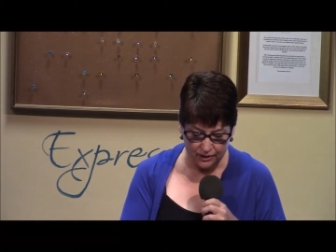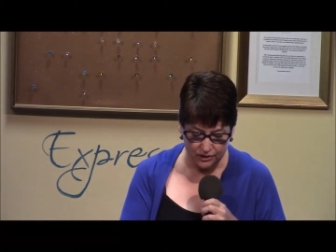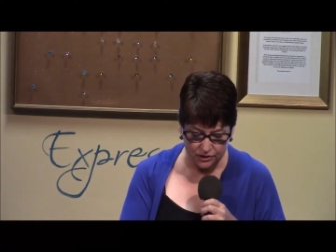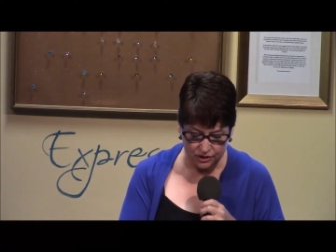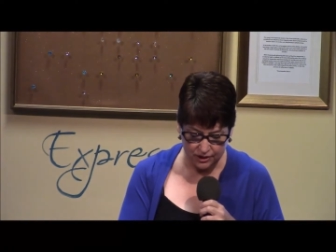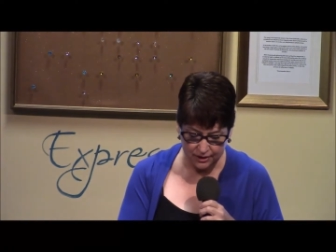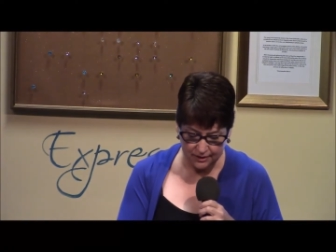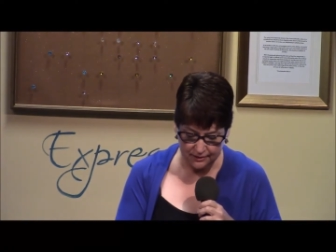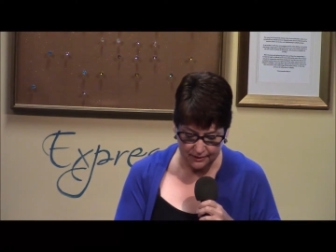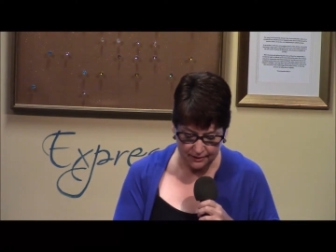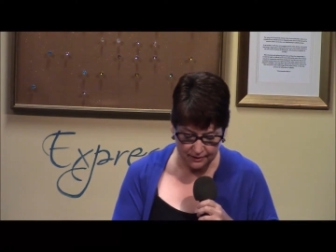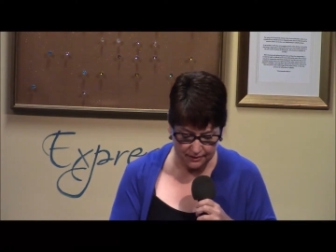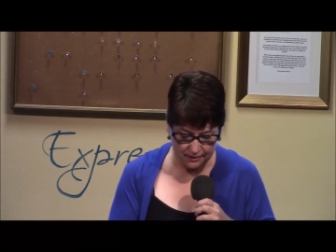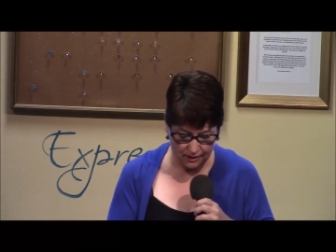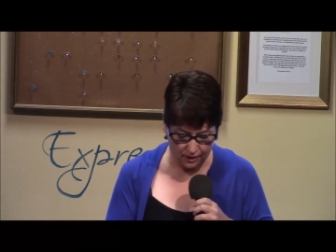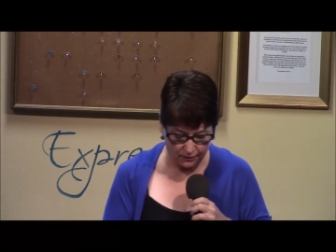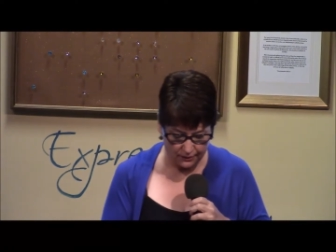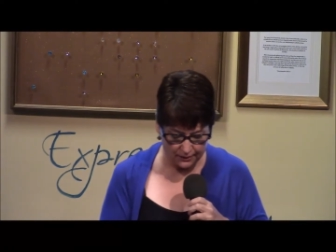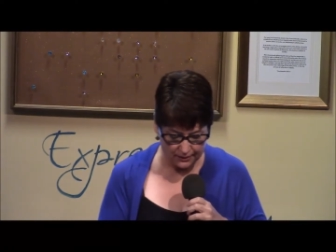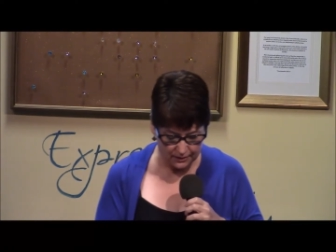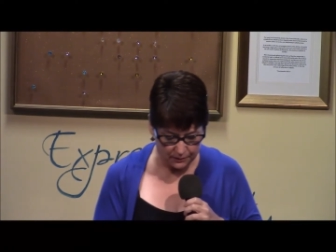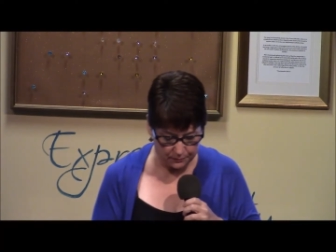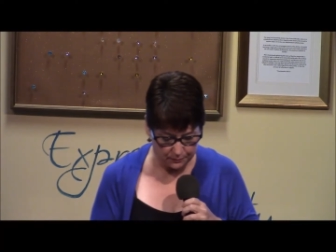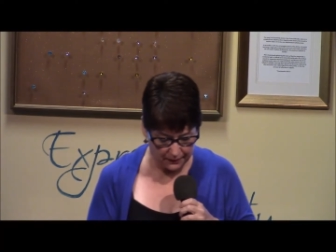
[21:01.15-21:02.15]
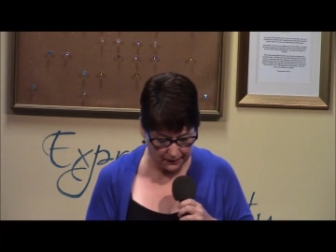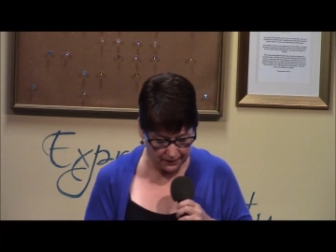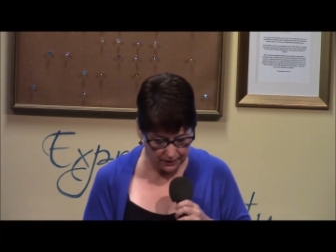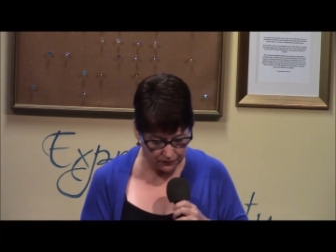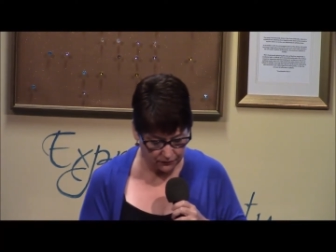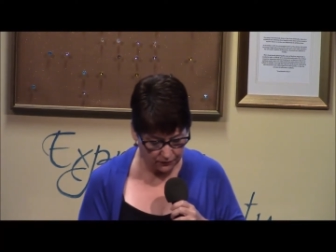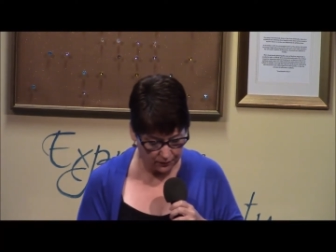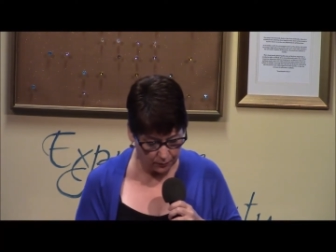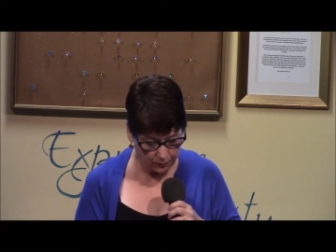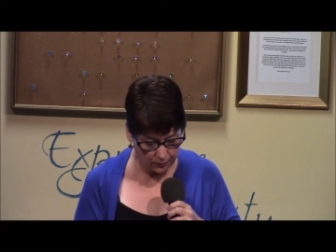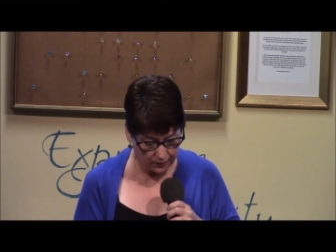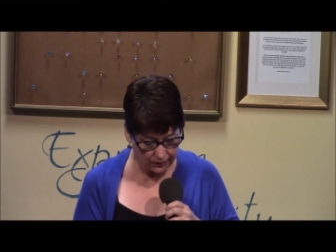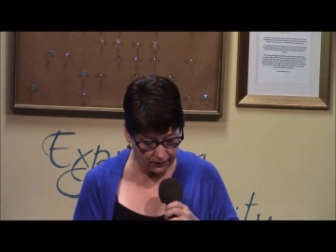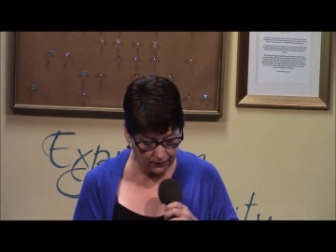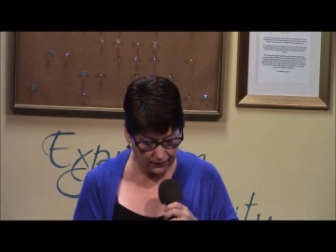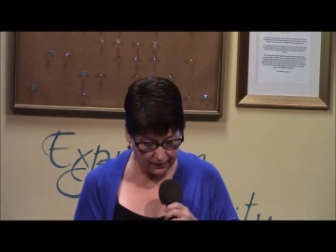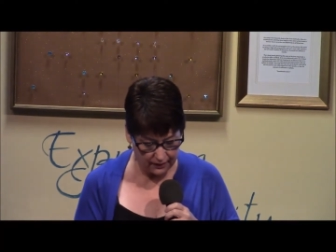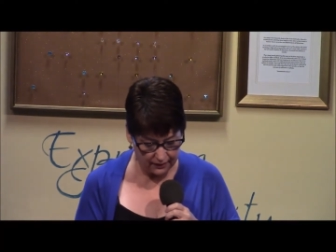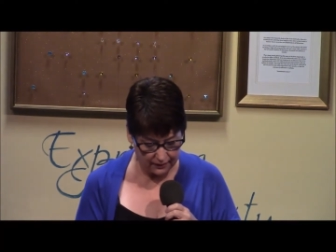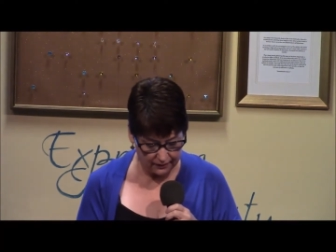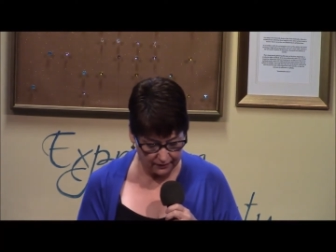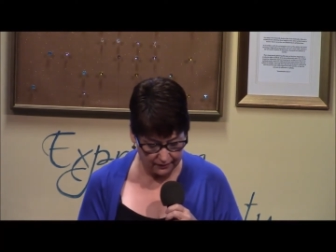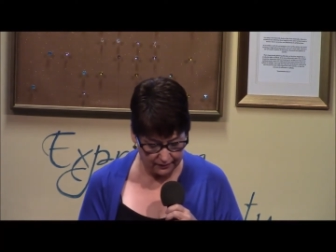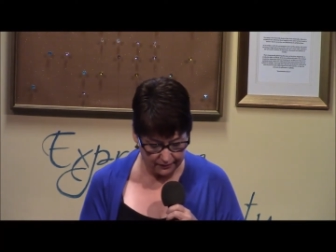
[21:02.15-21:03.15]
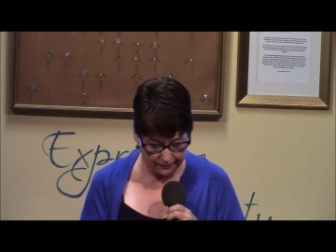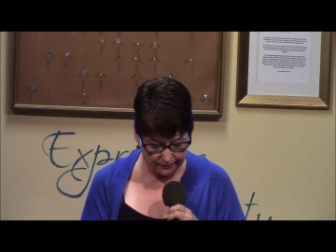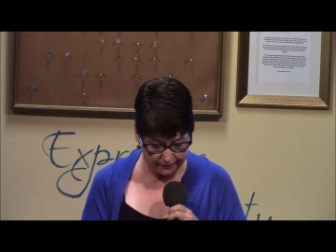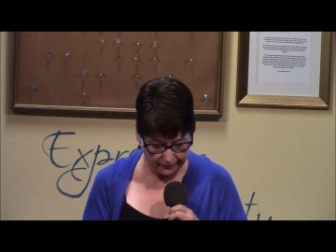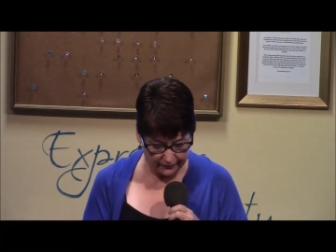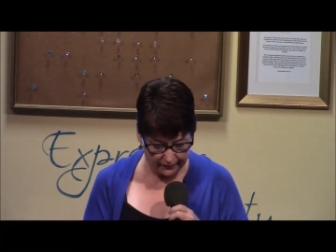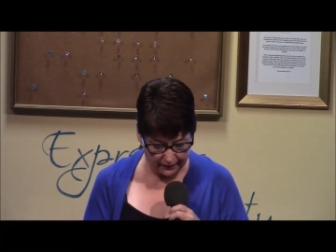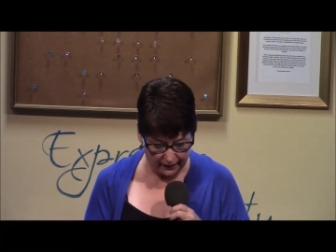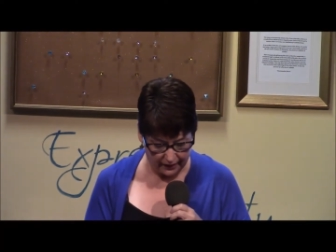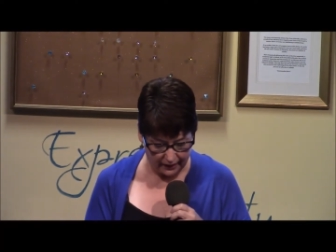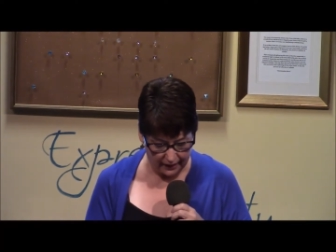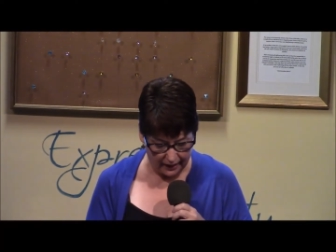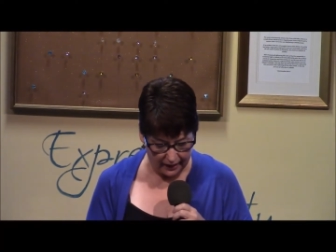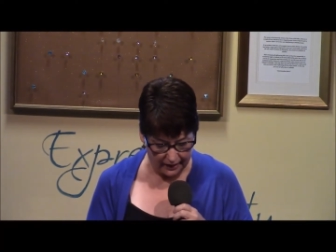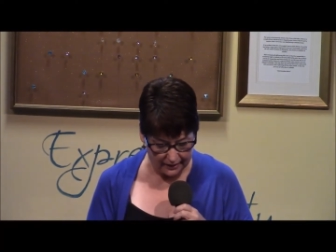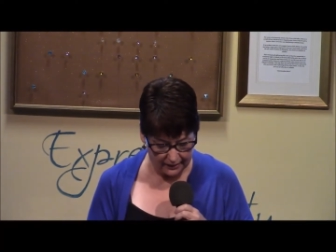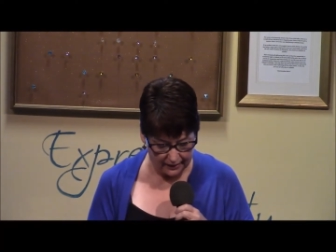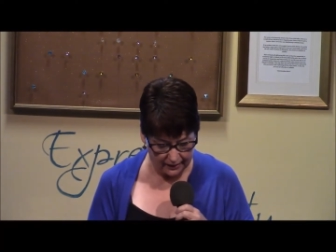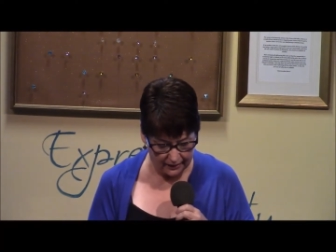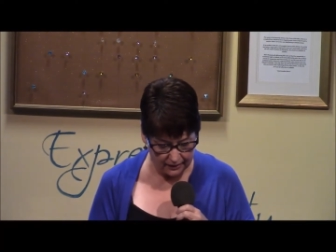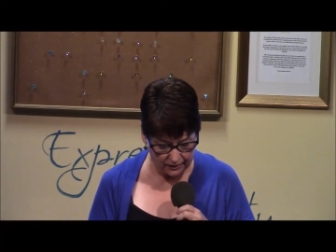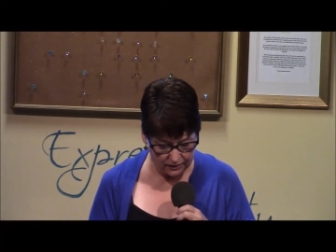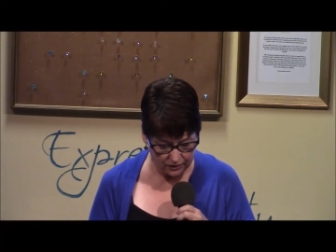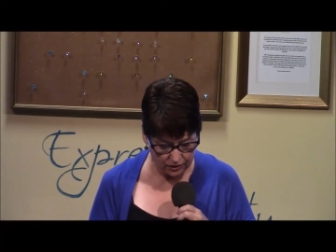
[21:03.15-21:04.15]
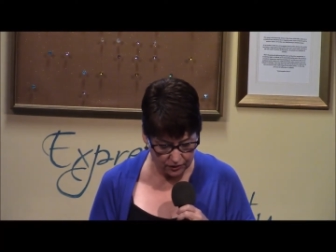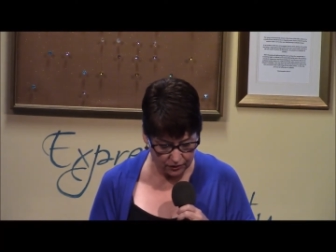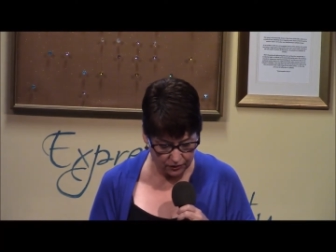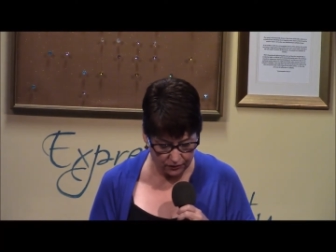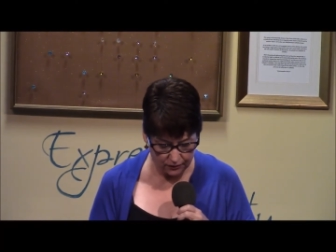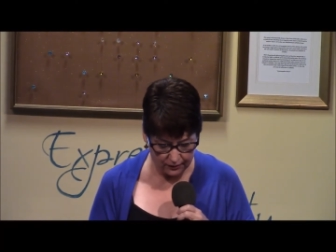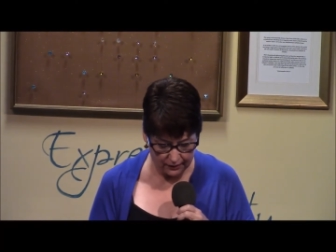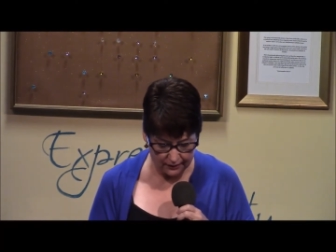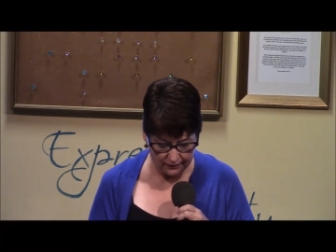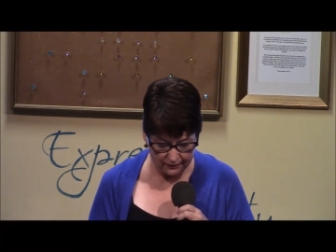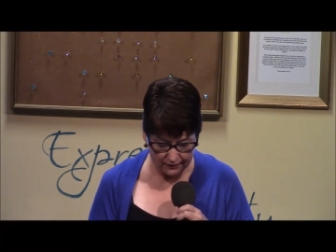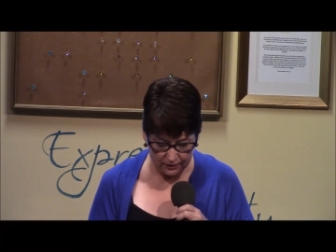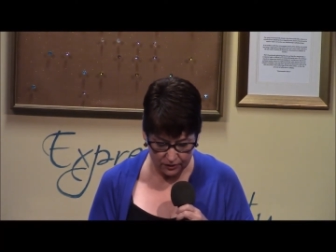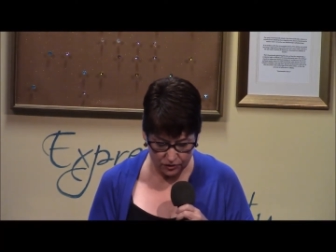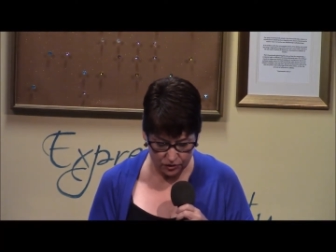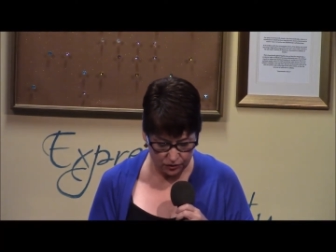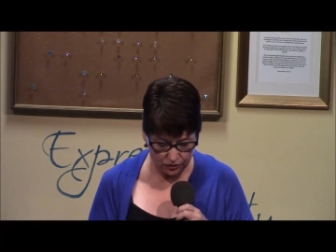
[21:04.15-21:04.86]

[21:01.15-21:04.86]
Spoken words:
Jesus always speaks from within, and in a degree that